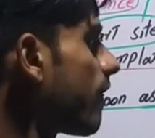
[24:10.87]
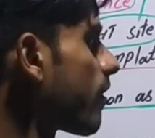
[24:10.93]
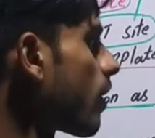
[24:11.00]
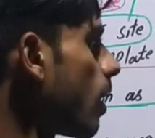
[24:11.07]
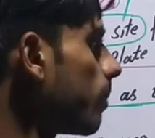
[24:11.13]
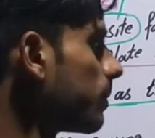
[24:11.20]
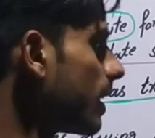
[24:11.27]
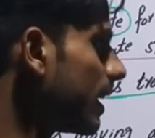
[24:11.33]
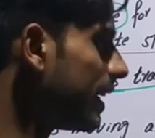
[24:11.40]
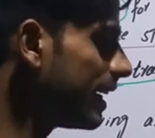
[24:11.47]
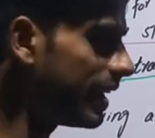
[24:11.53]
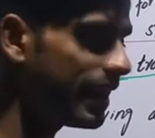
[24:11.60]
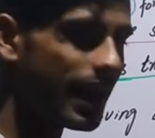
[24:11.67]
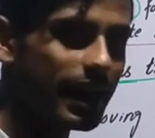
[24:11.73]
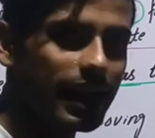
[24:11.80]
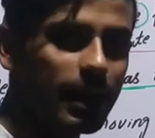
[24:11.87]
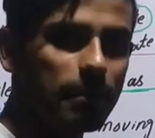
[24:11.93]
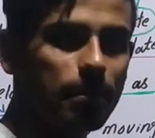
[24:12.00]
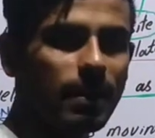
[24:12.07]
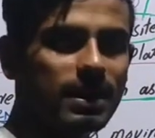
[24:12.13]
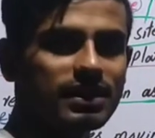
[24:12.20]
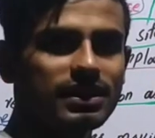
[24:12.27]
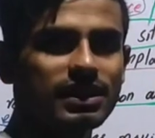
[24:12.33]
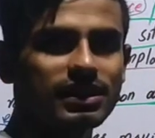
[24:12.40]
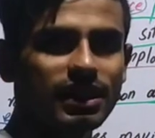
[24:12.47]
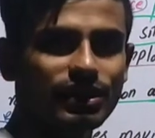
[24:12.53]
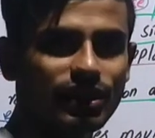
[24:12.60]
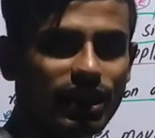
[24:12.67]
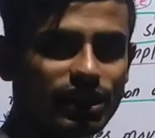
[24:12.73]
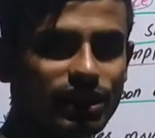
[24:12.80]
from the DNA, but this
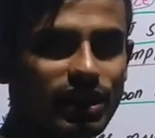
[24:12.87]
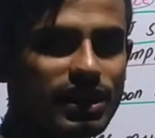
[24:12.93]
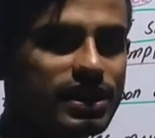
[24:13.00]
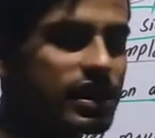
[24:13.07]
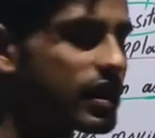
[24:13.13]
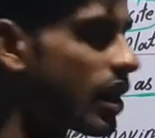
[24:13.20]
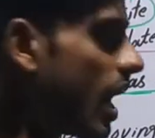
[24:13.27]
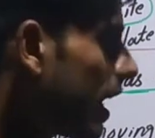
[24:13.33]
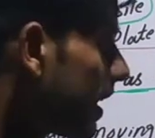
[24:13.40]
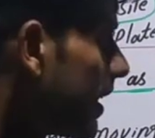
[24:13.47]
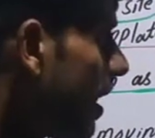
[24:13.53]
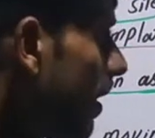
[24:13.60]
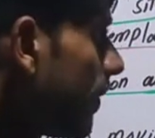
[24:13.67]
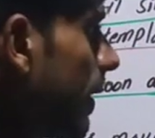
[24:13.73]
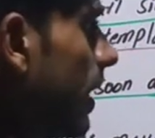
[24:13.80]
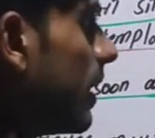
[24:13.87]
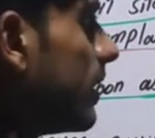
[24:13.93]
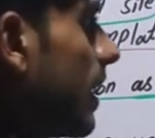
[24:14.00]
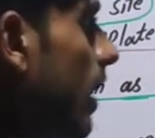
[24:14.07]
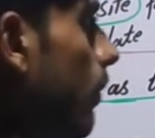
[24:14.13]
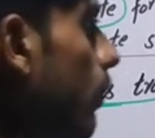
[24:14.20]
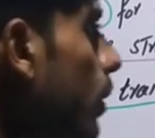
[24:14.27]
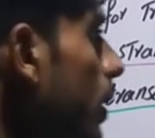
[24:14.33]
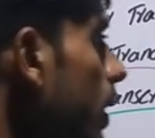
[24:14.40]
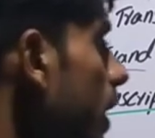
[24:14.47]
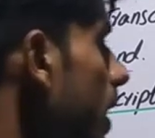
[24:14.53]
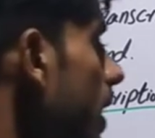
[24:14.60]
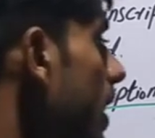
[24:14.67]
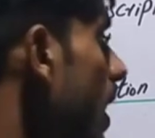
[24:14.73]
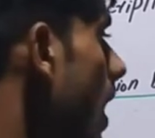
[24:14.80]
attraction is not enough. Then we
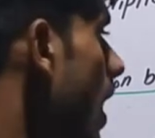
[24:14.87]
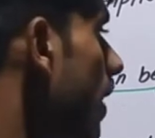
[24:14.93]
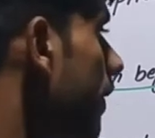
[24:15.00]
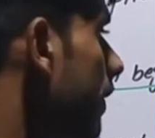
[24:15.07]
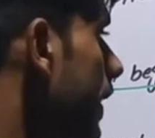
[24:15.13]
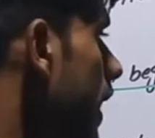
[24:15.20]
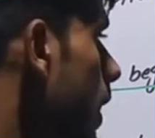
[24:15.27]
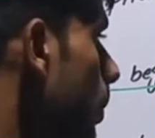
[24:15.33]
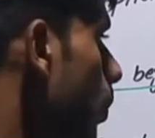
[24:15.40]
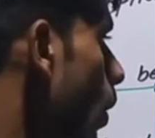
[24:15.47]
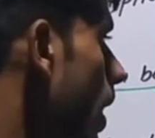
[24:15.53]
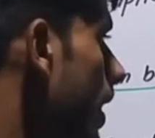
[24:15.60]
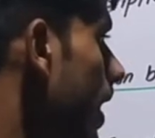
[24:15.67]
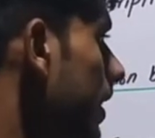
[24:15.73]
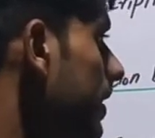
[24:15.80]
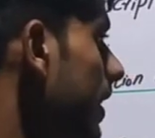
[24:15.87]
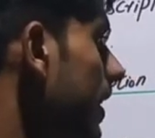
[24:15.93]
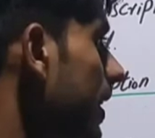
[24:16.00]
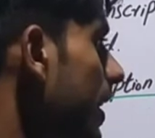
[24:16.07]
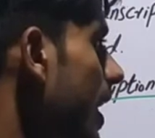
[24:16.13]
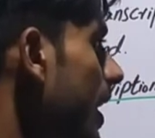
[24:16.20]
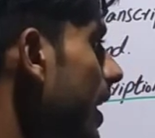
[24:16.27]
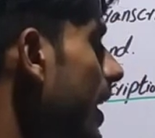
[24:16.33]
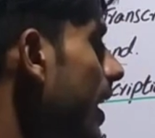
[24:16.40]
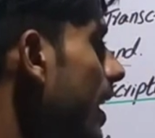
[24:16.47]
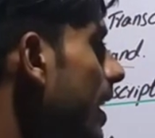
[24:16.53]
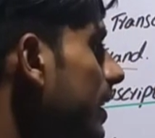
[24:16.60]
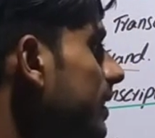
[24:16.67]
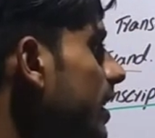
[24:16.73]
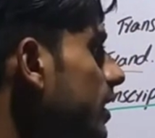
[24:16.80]
need a weak point on the DNA.
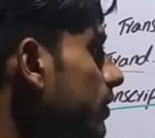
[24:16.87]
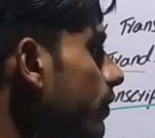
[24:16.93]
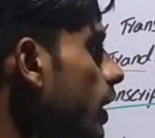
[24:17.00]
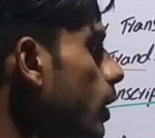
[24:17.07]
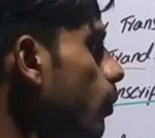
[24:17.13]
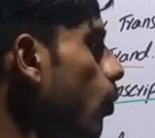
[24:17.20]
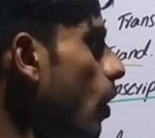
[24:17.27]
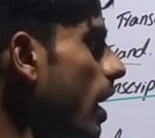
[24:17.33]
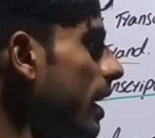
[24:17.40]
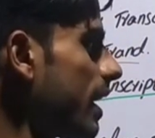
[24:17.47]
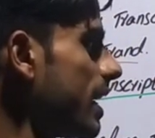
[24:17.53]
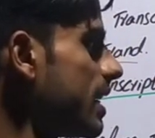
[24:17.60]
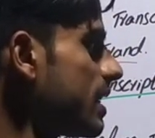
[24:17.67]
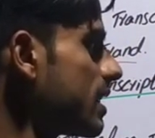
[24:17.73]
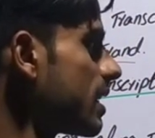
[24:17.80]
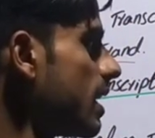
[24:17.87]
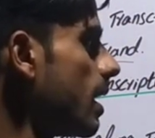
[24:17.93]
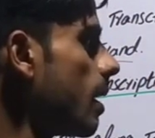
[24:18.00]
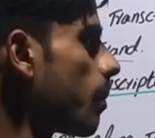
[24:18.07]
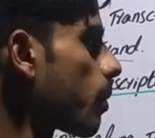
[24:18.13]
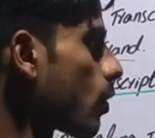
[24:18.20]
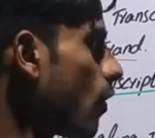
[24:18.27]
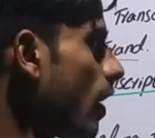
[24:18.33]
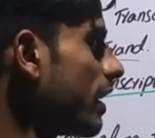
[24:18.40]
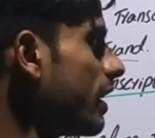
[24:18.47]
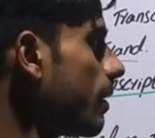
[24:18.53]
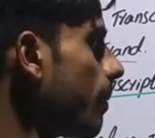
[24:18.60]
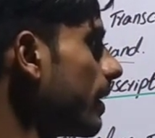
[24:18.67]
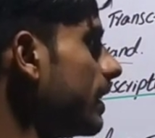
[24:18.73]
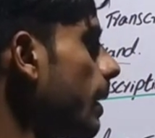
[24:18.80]
This weak point is
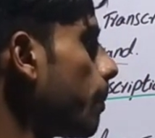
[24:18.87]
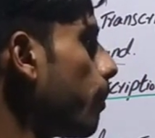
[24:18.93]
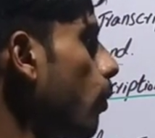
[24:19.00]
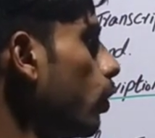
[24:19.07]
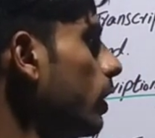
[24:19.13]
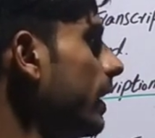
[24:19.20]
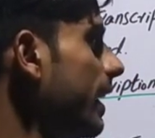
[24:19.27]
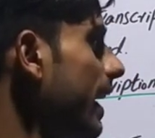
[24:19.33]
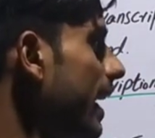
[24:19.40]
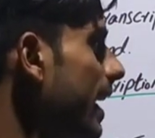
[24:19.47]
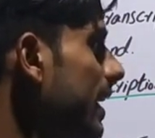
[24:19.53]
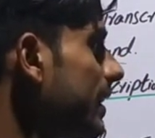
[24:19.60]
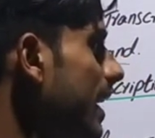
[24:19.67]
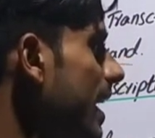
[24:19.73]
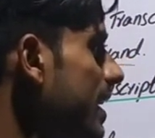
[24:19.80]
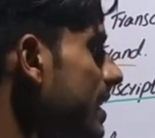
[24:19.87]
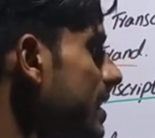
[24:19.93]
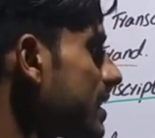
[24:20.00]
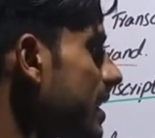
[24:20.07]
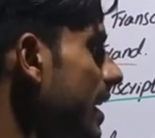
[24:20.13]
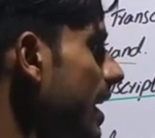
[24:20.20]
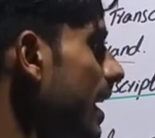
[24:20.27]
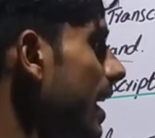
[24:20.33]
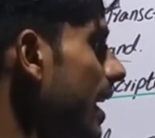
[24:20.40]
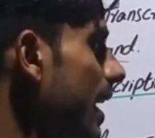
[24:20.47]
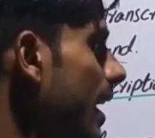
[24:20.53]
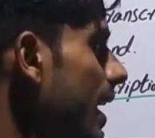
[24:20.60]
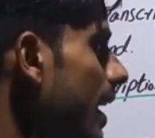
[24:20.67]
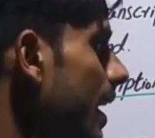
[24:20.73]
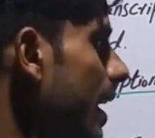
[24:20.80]
provided by the poly A that is
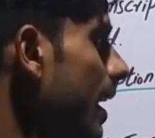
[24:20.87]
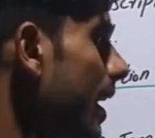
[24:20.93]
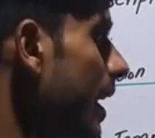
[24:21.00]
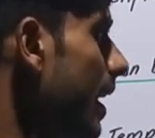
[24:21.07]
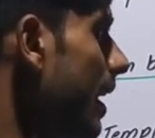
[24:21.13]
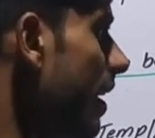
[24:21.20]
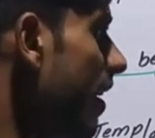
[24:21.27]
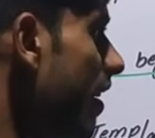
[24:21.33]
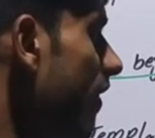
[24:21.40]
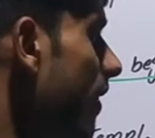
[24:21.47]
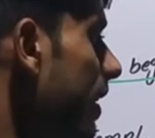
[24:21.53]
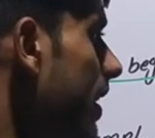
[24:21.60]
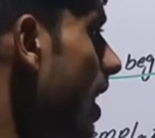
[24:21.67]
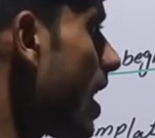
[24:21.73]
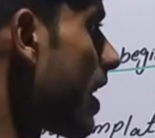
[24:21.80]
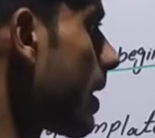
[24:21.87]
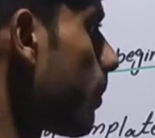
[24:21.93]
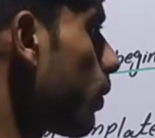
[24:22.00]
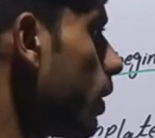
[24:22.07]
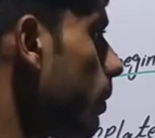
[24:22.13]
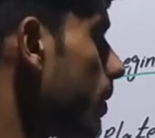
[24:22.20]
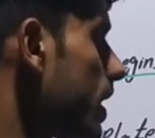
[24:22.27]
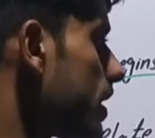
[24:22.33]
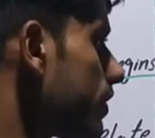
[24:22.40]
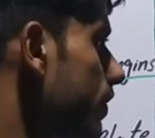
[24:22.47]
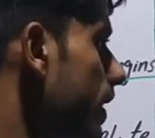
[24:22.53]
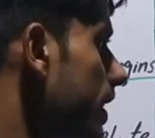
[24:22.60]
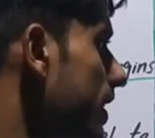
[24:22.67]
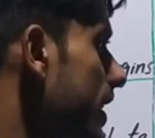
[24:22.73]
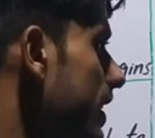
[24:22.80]
AAAA. When RNA polymerase
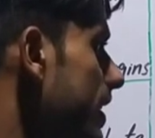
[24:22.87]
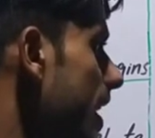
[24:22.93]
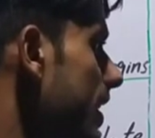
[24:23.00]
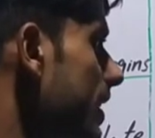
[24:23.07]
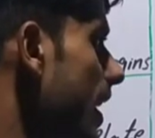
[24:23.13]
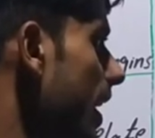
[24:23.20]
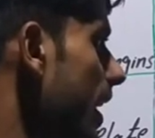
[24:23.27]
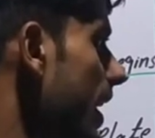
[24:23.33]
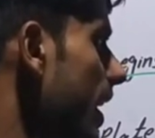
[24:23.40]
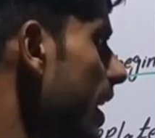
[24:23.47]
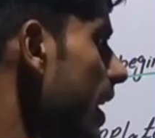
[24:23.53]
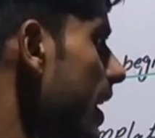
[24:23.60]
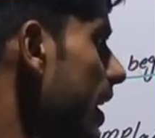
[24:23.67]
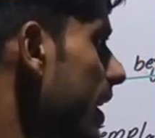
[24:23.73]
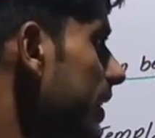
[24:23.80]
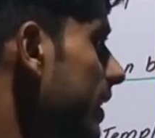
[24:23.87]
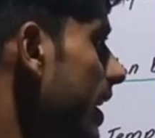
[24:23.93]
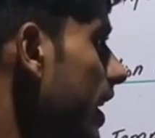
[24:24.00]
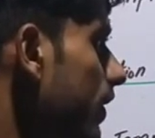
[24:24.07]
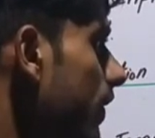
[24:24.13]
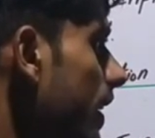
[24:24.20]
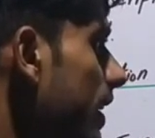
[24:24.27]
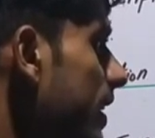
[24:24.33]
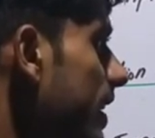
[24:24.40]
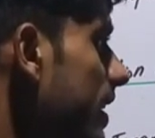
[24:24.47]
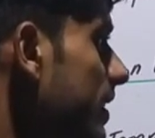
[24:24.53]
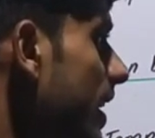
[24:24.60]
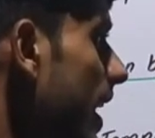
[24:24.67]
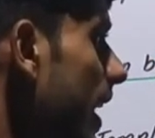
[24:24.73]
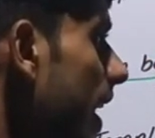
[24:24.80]
will reach at the AA, then it will
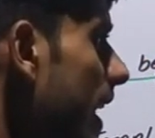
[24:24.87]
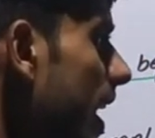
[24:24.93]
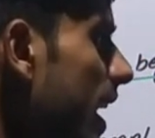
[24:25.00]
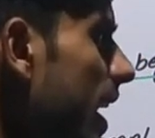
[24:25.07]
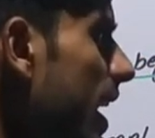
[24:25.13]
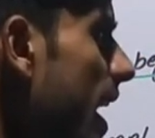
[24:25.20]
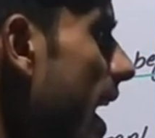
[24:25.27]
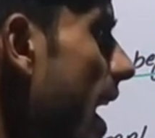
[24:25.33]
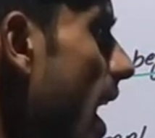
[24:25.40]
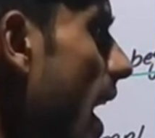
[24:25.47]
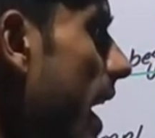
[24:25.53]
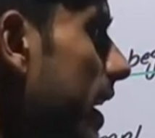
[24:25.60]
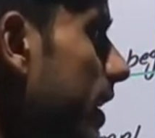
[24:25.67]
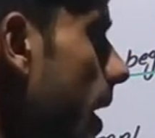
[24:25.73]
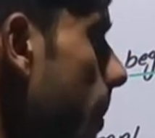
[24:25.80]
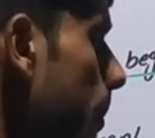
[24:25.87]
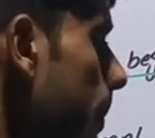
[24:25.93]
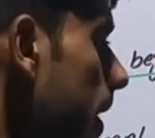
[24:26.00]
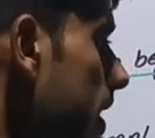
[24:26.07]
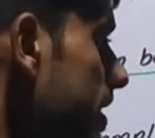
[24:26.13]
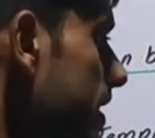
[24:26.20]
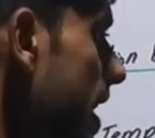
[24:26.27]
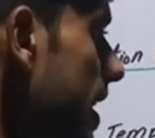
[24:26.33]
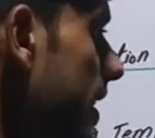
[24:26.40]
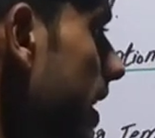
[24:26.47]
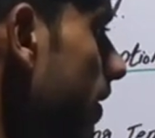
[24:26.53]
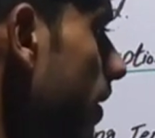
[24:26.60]
read the AA at template strand, then